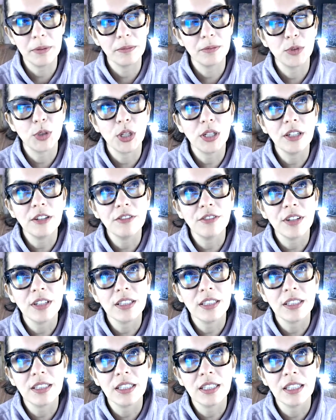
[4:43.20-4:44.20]
trying to
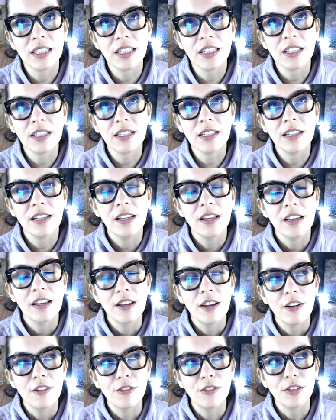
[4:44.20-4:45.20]
find the key
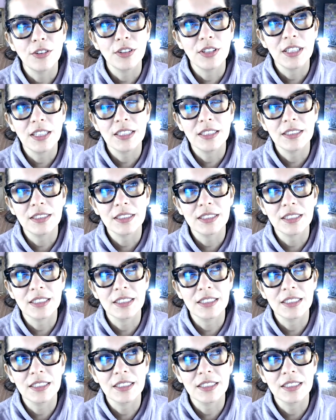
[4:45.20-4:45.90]
for this.